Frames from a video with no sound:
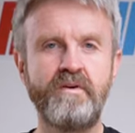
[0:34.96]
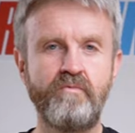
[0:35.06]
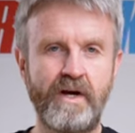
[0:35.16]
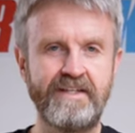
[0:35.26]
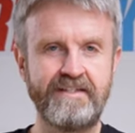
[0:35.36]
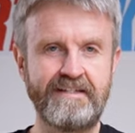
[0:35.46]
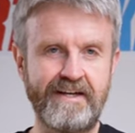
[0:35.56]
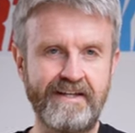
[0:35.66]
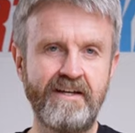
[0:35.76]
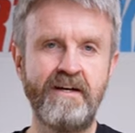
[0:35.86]
we've weighed to
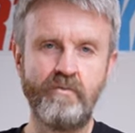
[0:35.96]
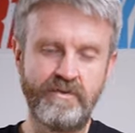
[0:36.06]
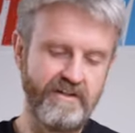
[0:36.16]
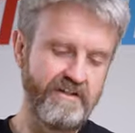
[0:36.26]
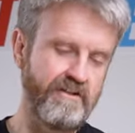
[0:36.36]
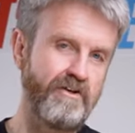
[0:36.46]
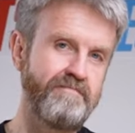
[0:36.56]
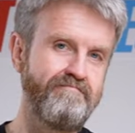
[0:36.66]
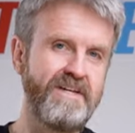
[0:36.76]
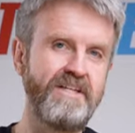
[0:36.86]
date, with this
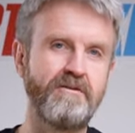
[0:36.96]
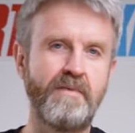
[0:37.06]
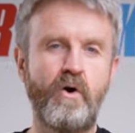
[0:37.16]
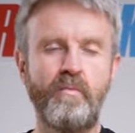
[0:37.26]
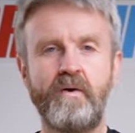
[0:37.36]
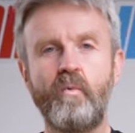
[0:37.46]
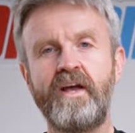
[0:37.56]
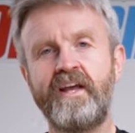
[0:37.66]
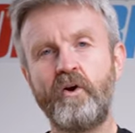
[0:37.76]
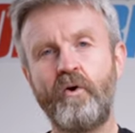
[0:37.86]
size medium helmet
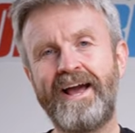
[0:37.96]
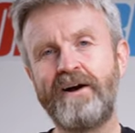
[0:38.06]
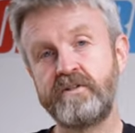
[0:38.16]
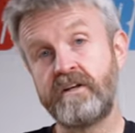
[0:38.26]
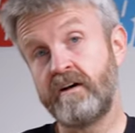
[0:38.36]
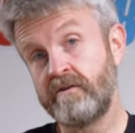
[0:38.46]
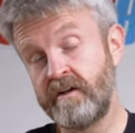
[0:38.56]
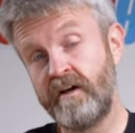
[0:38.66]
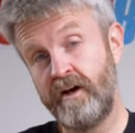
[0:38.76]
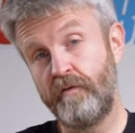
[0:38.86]
weighing in on our scales
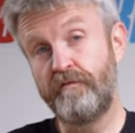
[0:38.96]
at